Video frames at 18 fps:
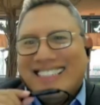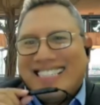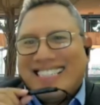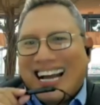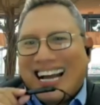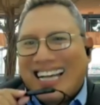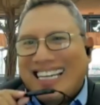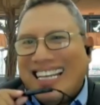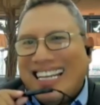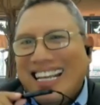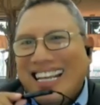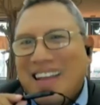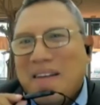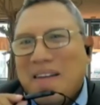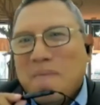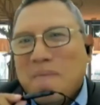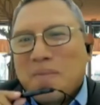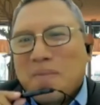Jadi,
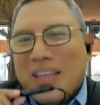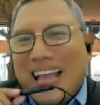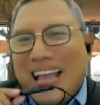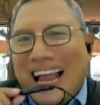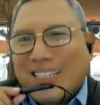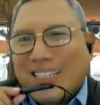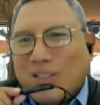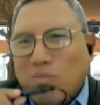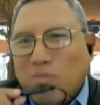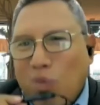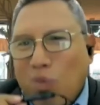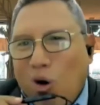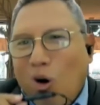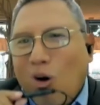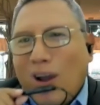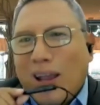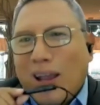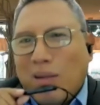as
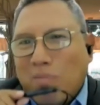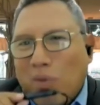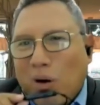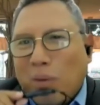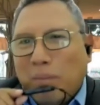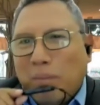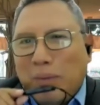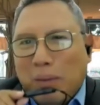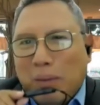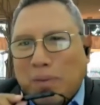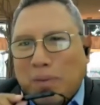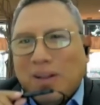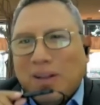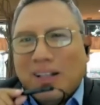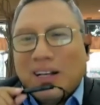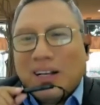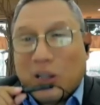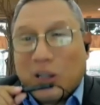more and more
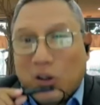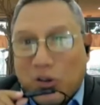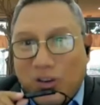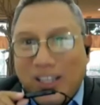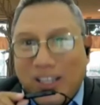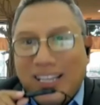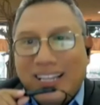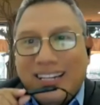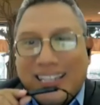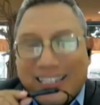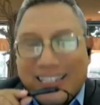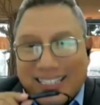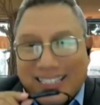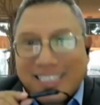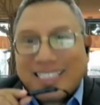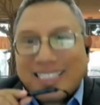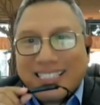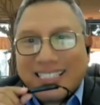people agree that
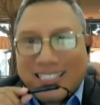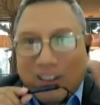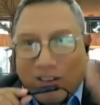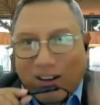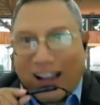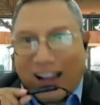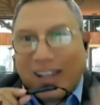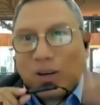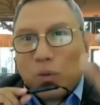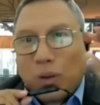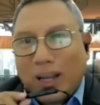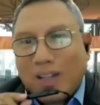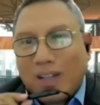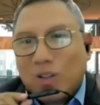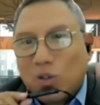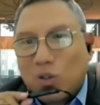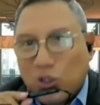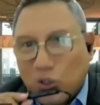this is the right
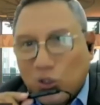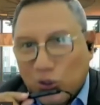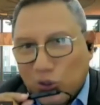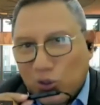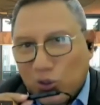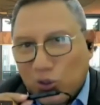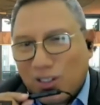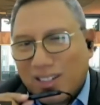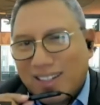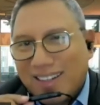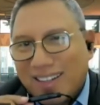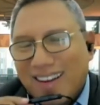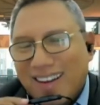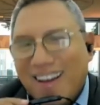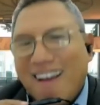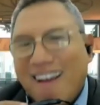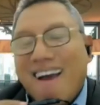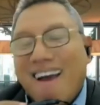way to do,
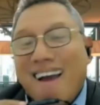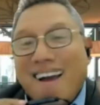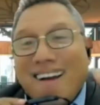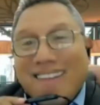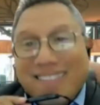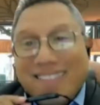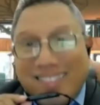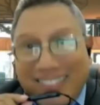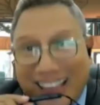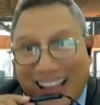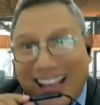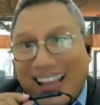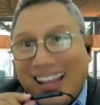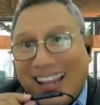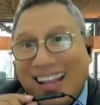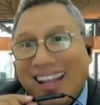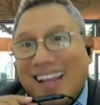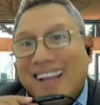
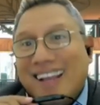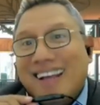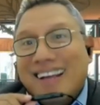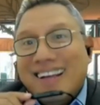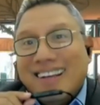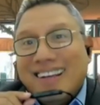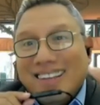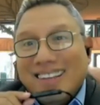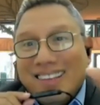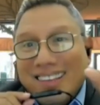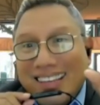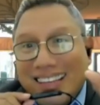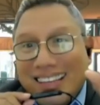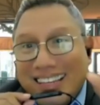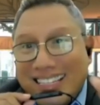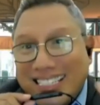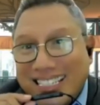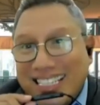there
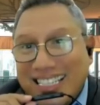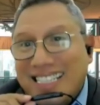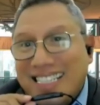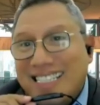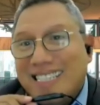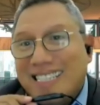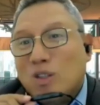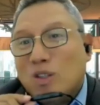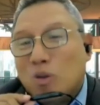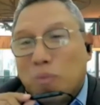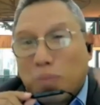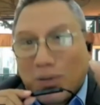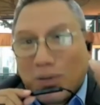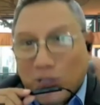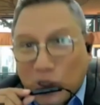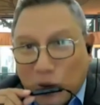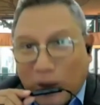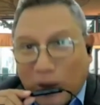it is easier to
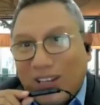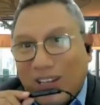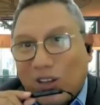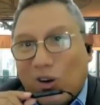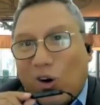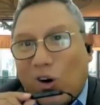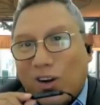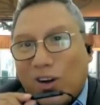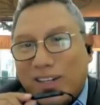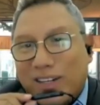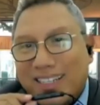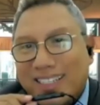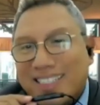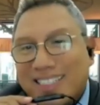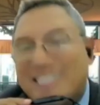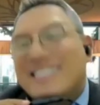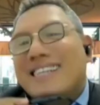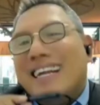persuade your
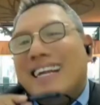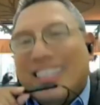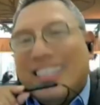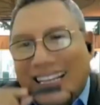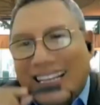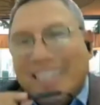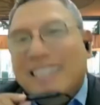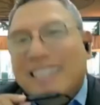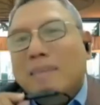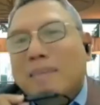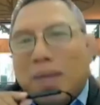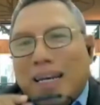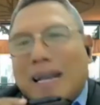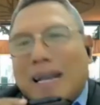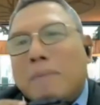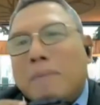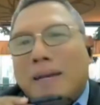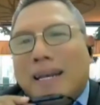audience that ini
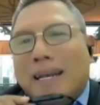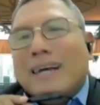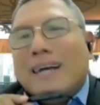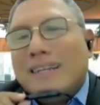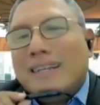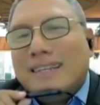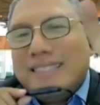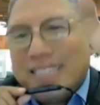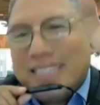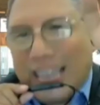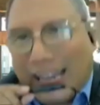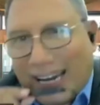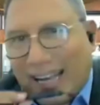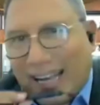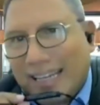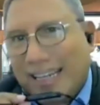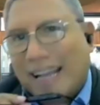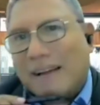benar-benar
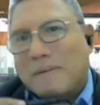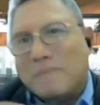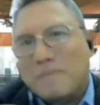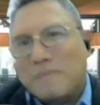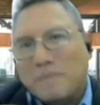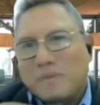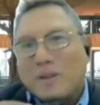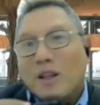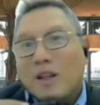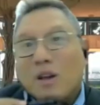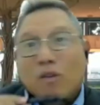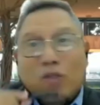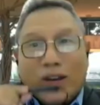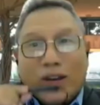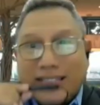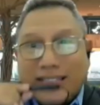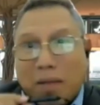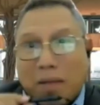caranya.
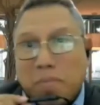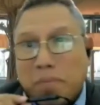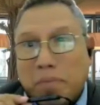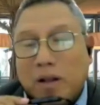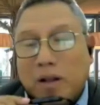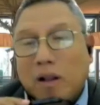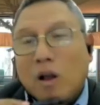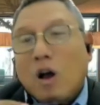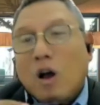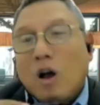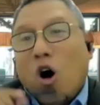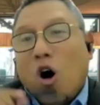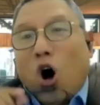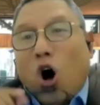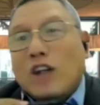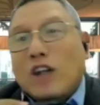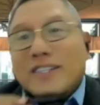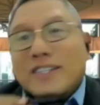For example,
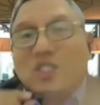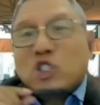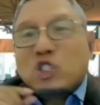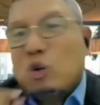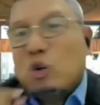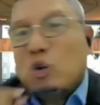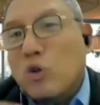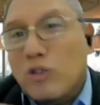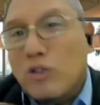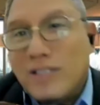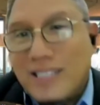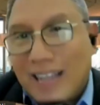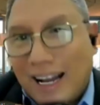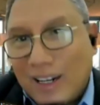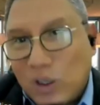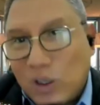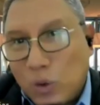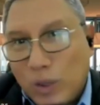all the schools
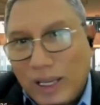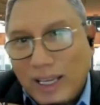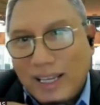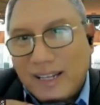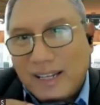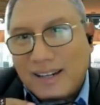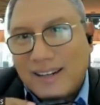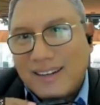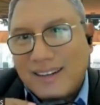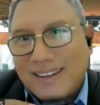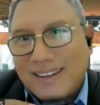are doing it.